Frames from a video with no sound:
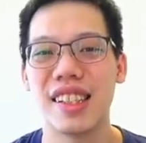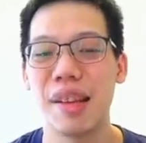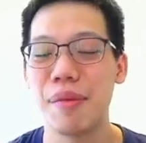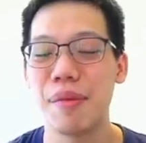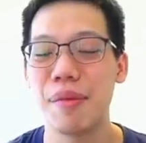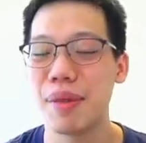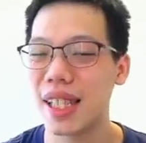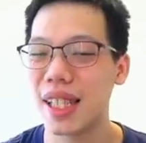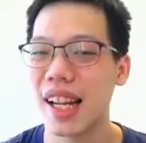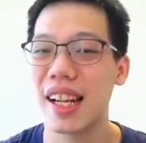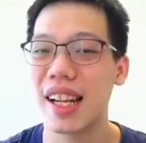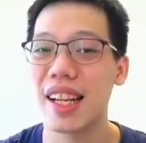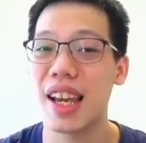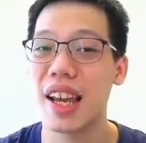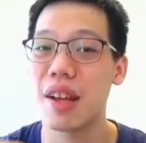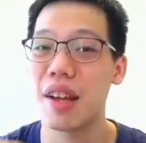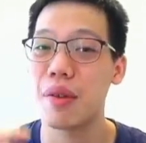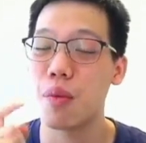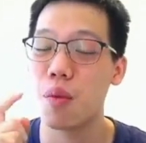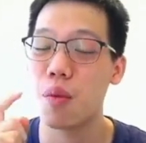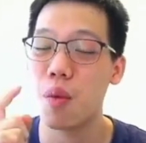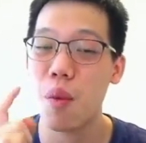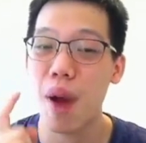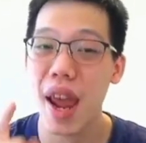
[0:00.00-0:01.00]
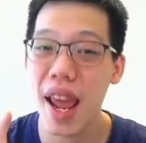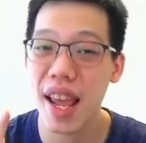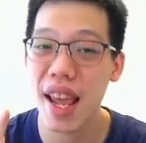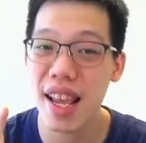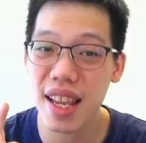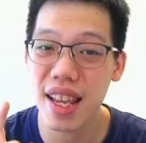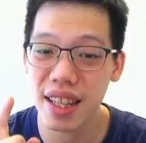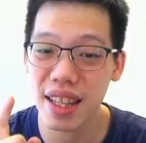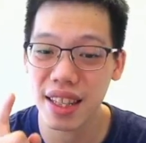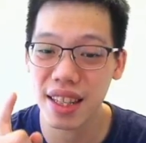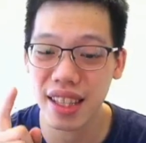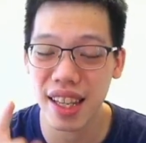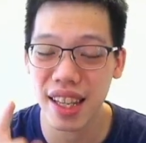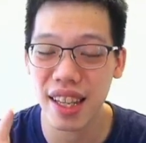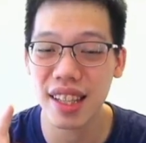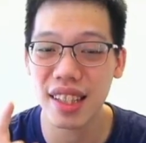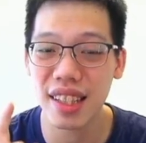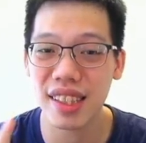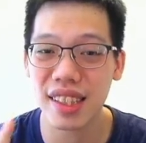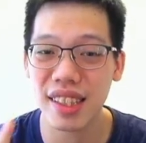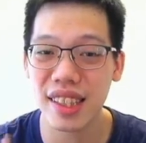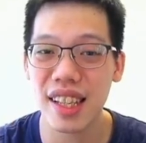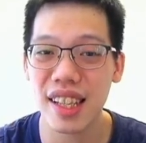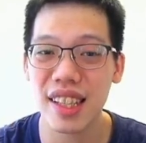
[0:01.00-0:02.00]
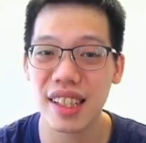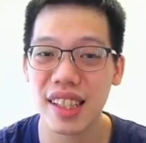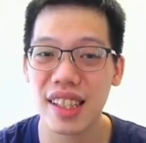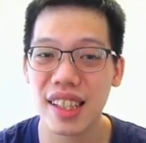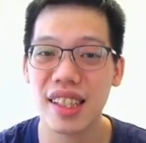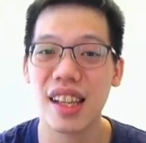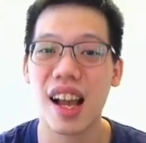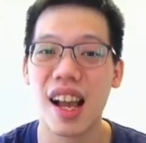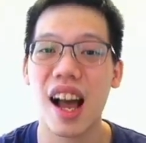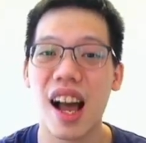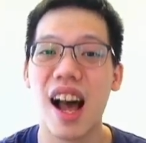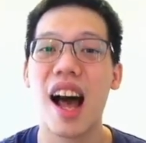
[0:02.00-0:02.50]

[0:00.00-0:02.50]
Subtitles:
Let me say that again. Waiting seasons